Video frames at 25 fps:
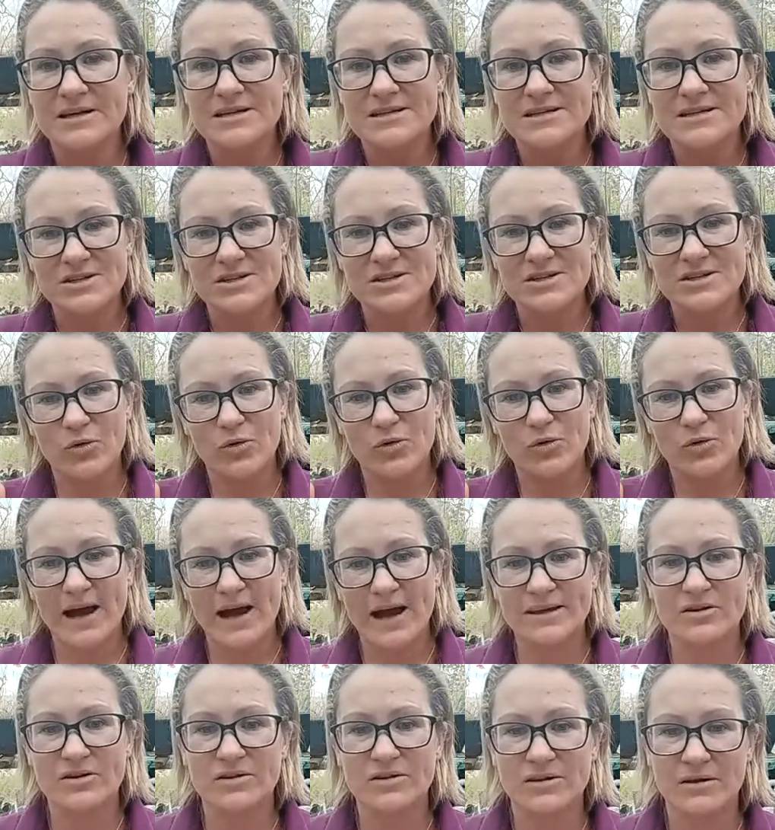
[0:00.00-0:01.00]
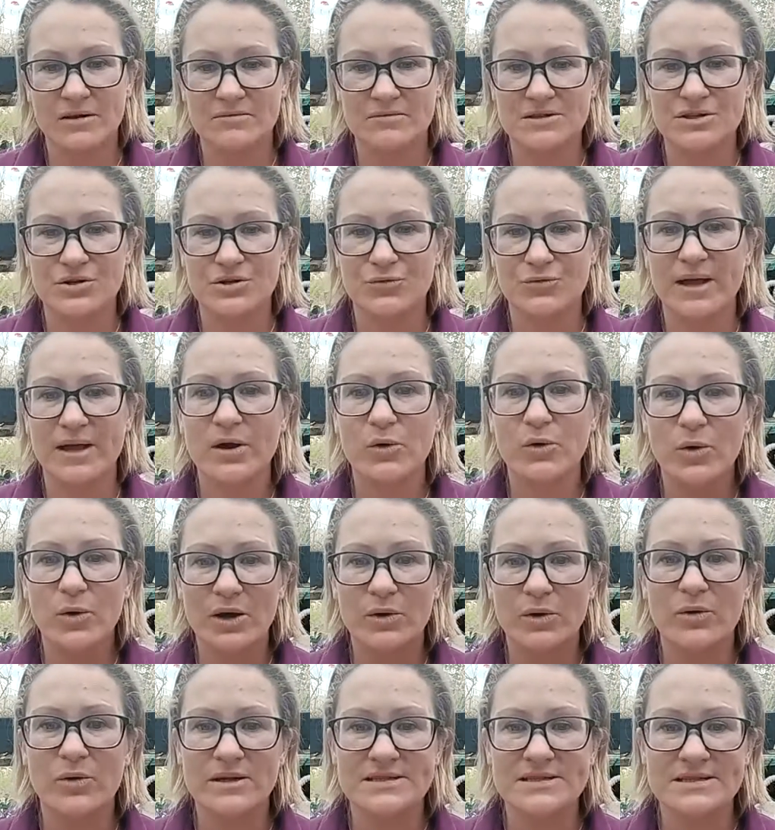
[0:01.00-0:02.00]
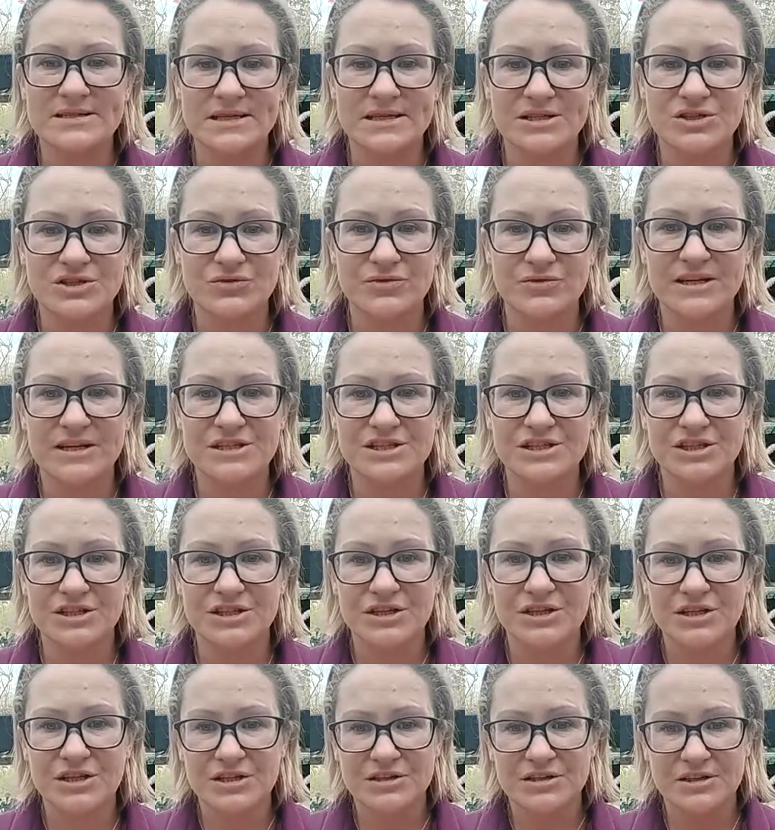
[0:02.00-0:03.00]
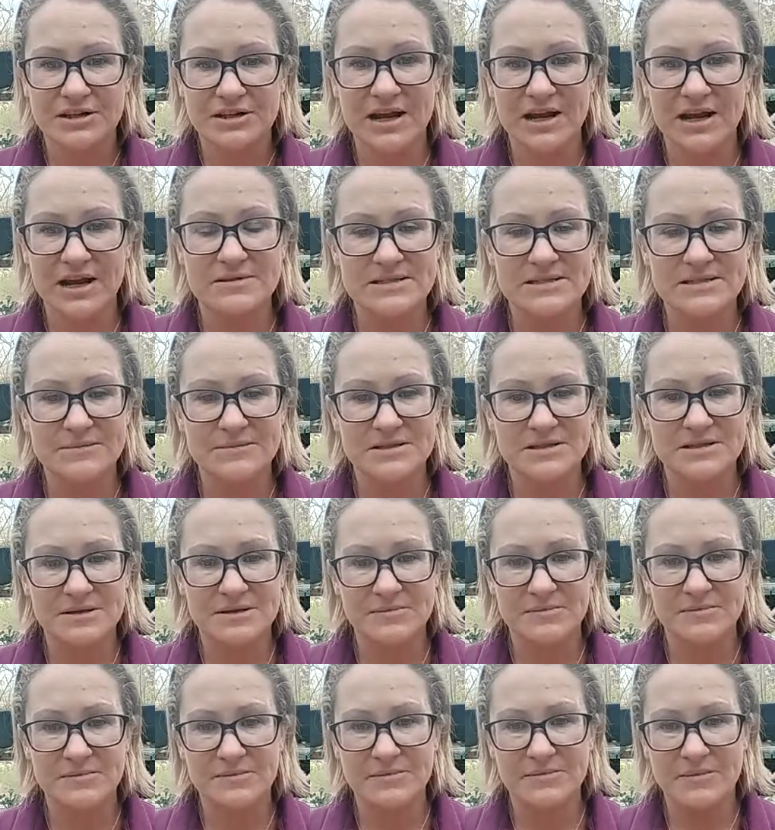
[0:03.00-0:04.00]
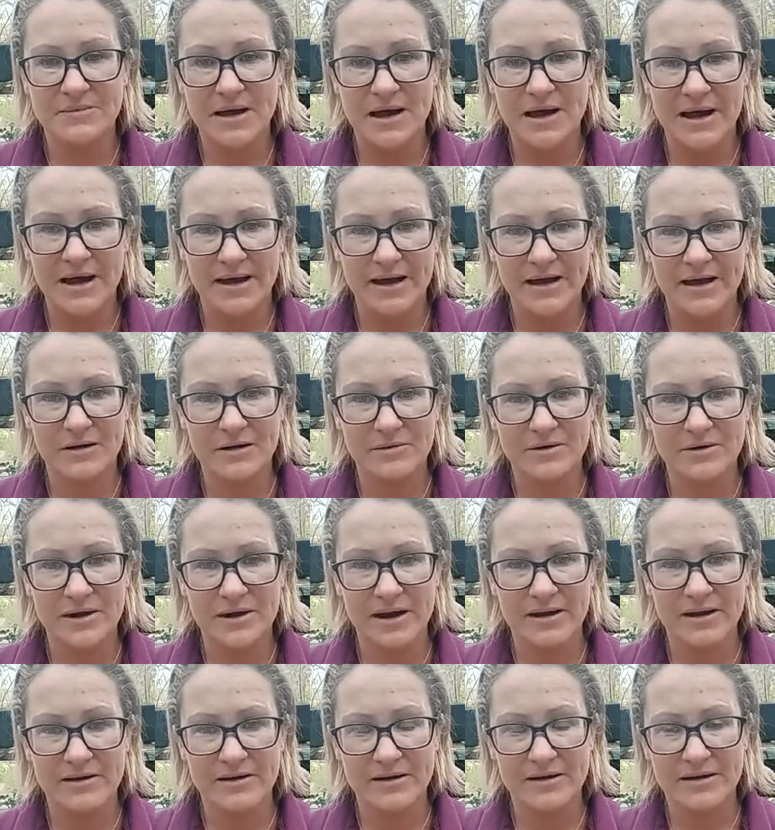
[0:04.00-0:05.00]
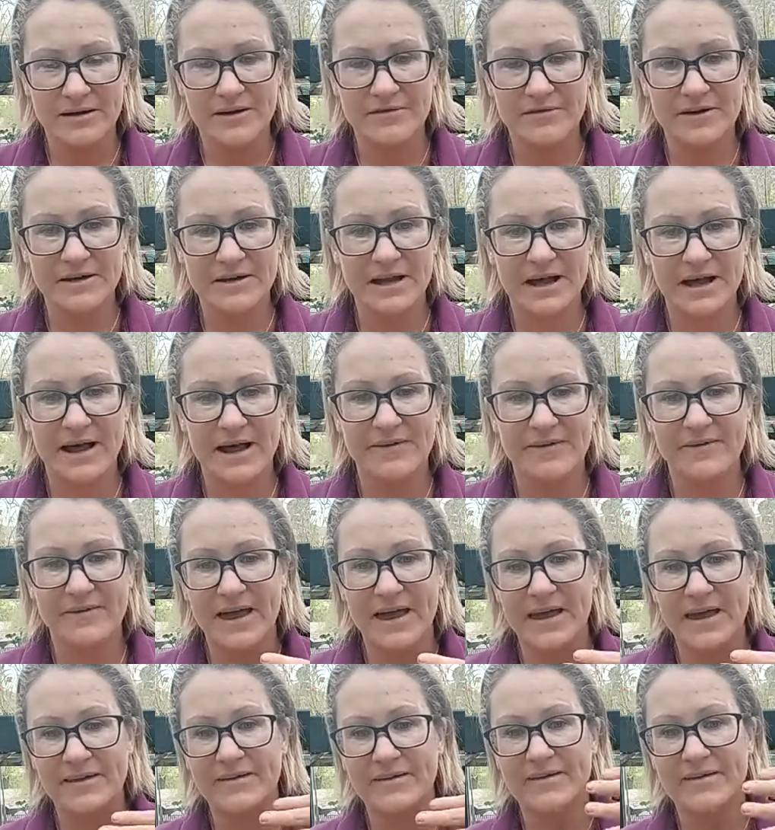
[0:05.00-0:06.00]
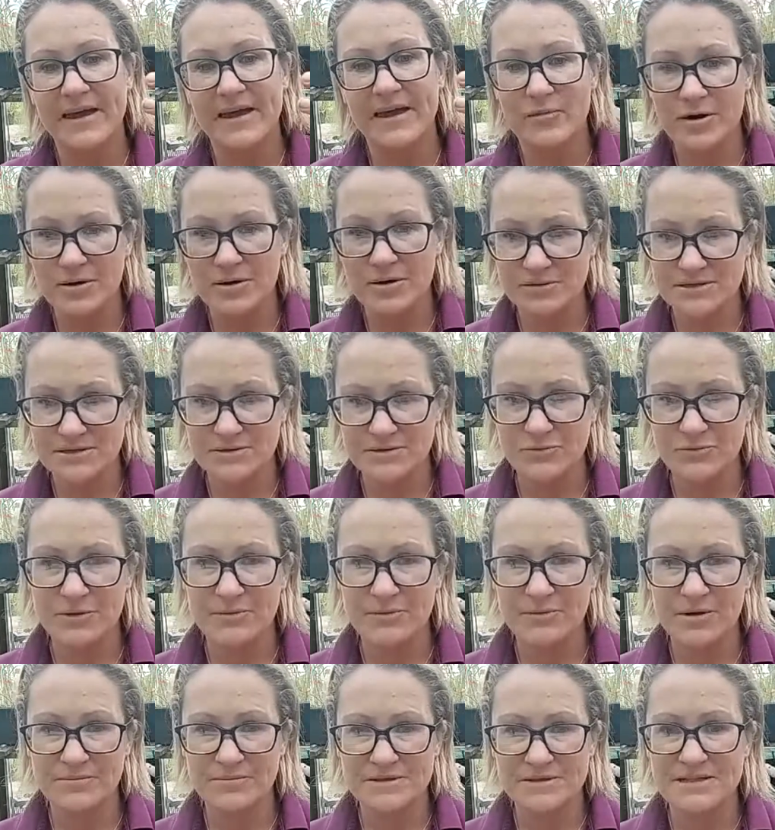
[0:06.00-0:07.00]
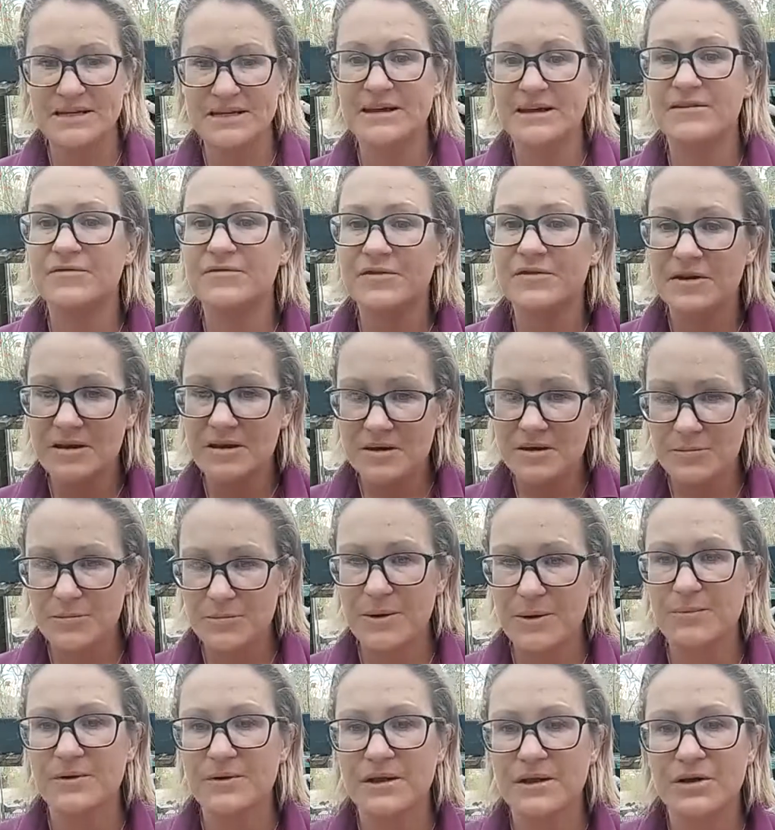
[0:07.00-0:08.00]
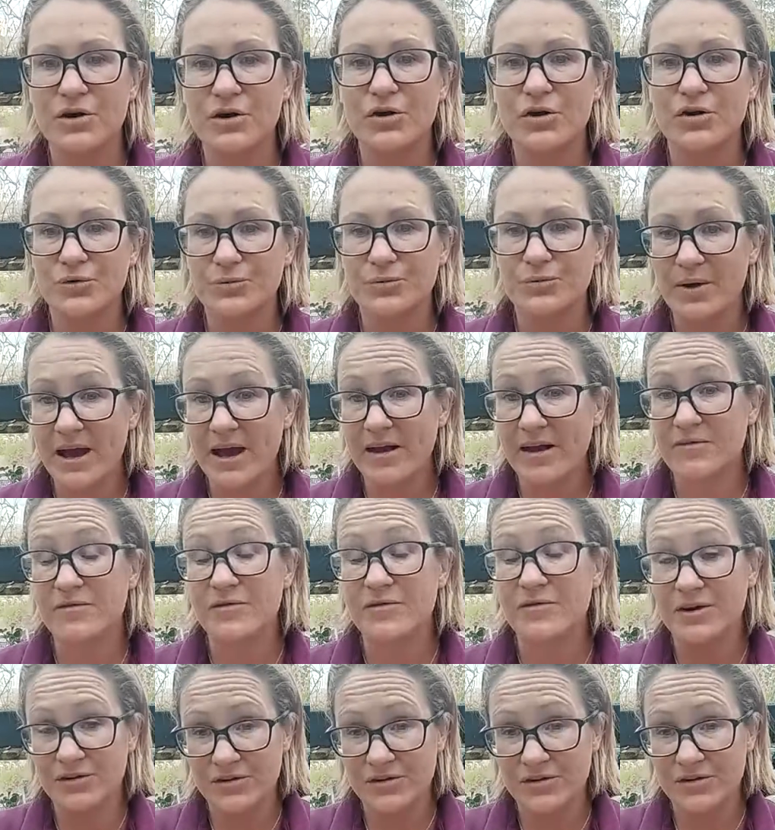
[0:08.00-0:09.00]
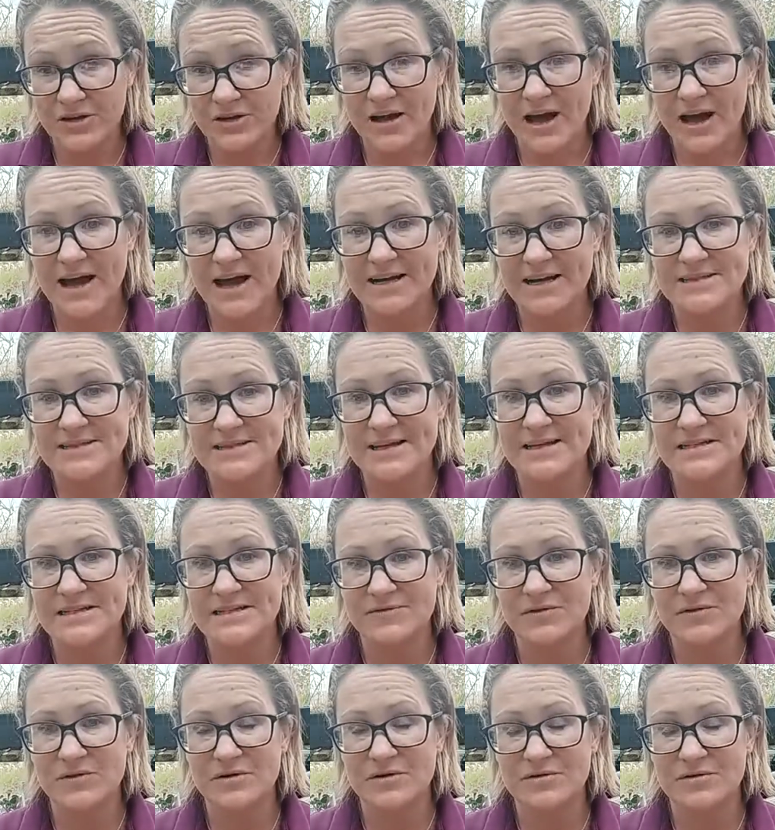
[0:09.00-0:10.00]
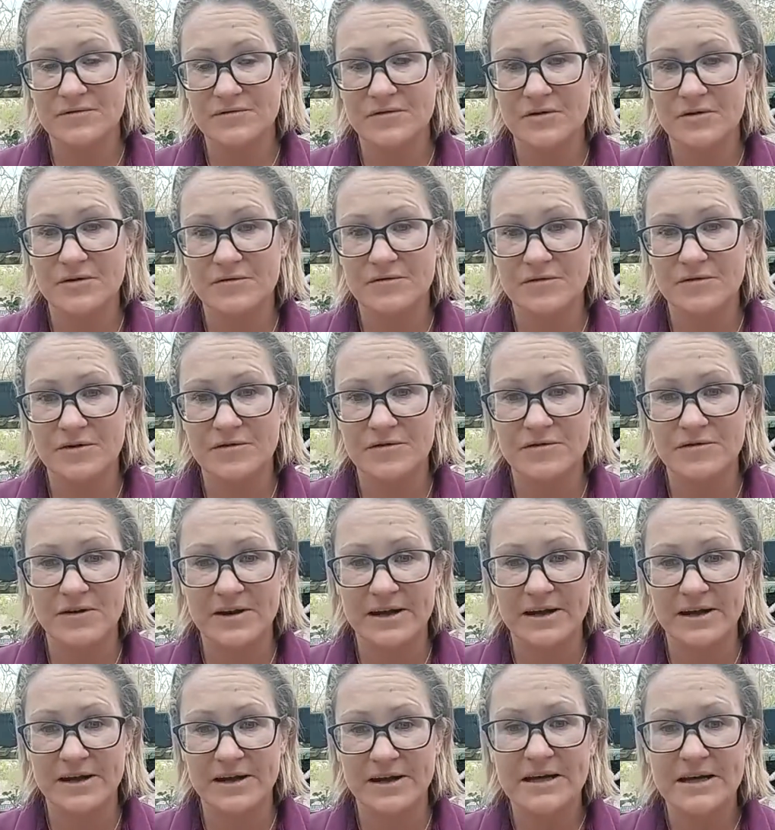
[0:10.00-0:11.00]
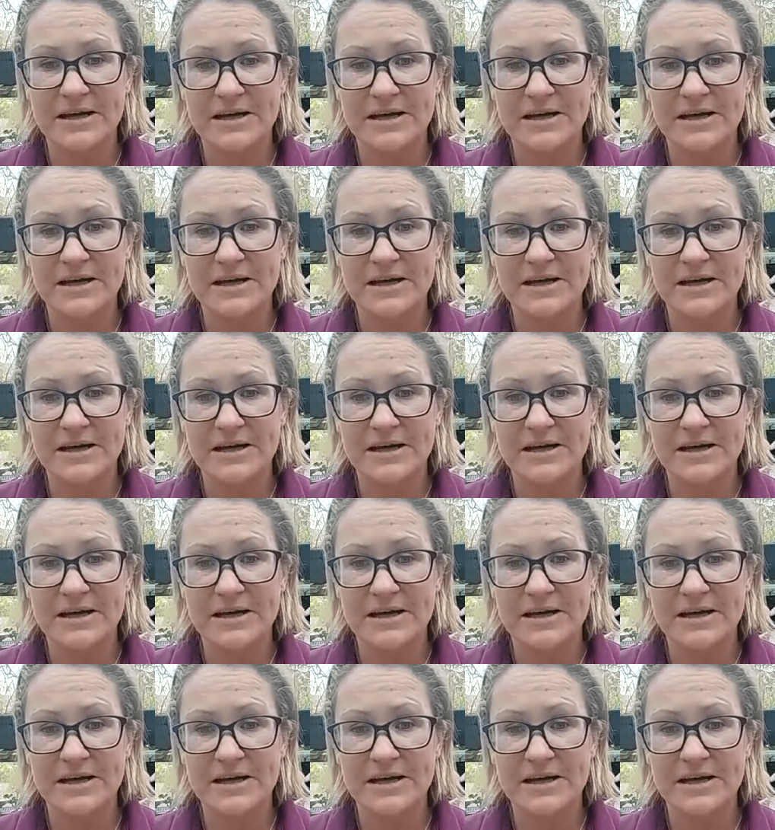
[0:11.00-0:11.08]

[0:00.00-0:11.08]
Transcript: So I thought that was a real win-win situation, that I was able to earn a living, and then we were able to give people that couldn't pay for it access for free.